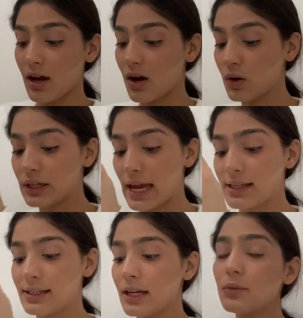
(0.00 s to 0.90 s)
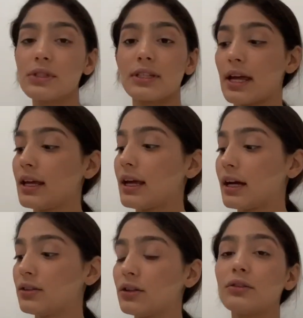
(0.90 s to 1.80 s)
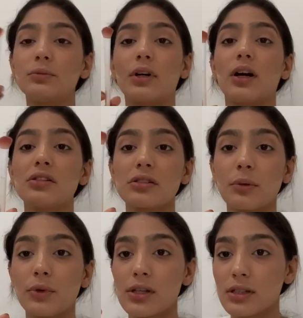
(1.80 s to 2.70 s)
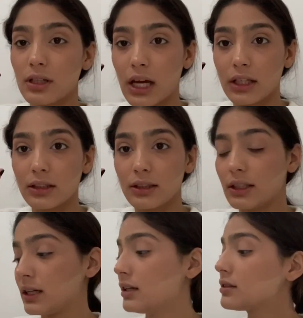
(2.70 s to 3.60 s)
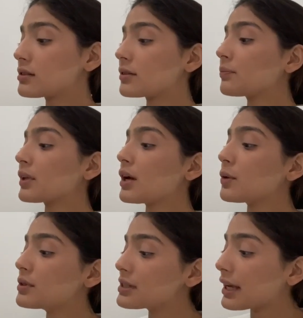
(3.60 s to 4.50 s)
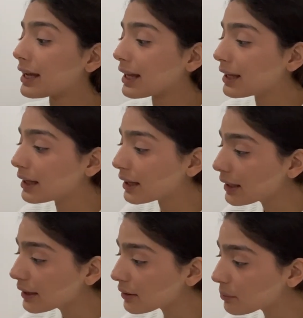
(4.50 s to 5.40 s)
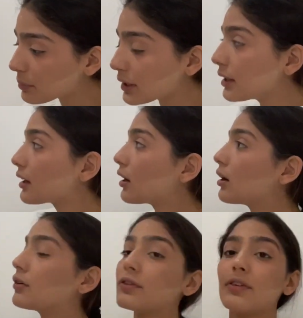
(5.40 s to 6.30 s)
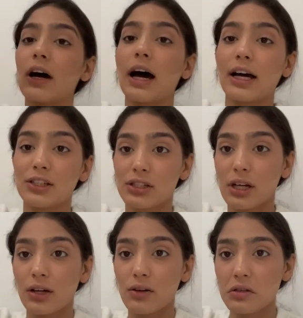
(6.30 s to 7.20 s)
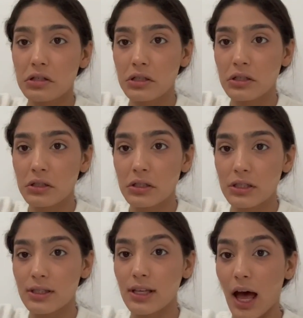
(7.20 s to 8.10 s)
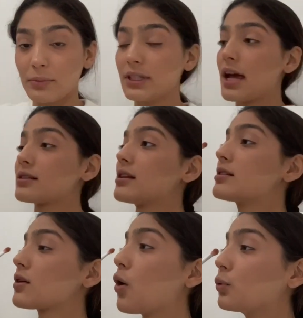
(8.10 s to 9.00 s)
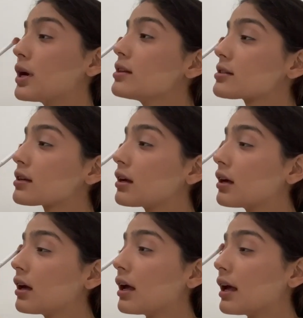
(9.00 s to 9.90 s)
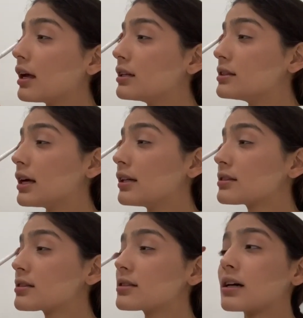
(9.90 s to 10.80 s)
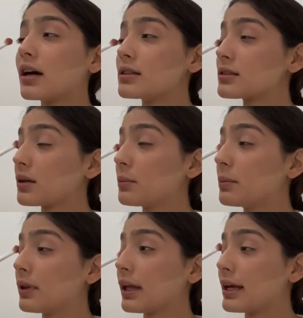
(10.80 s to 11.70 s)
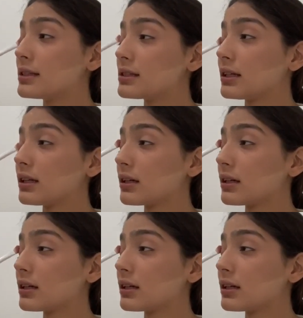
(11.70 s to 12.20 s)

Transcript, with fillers: Okay, then we take another brush, a brush like this. Take a little bit of eyeshadow, tap the excess always, and then start blending.